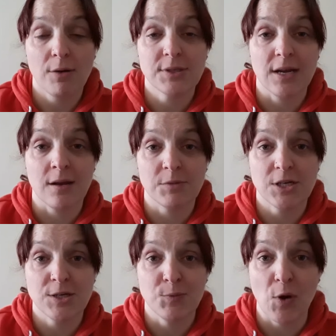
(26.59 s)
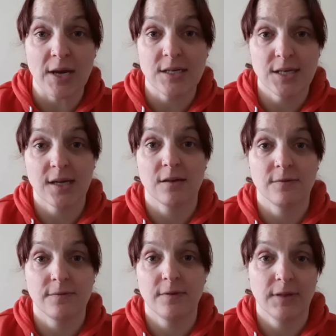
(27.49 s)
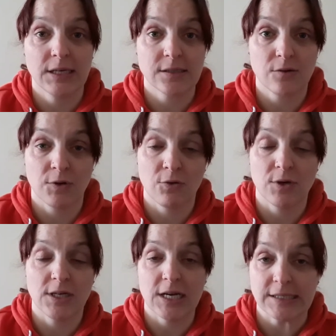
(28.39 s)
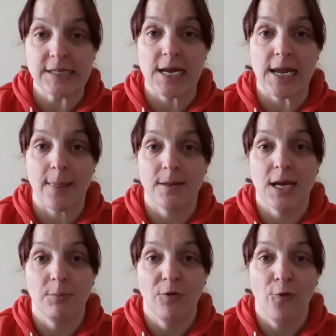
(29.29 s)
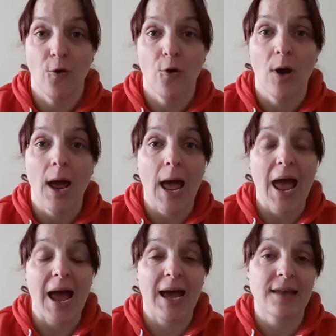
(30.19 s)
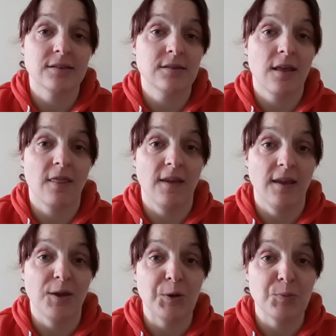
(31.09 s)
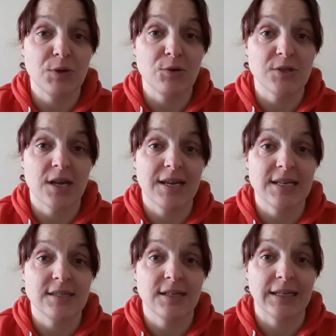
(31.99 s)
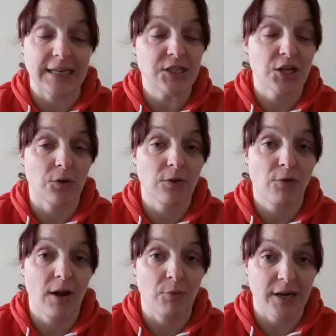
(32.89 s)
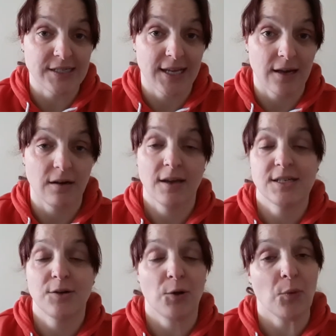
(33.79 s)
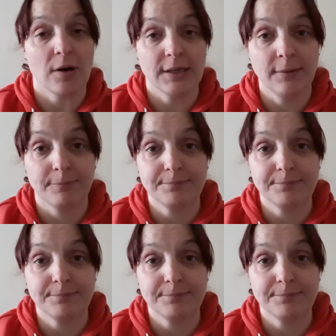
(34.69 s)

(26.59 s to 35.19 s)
I was getting up to do some more editing of things I'd recorded yesterday and the day before, and the computer is glitching on the frame rate again. I don't know why.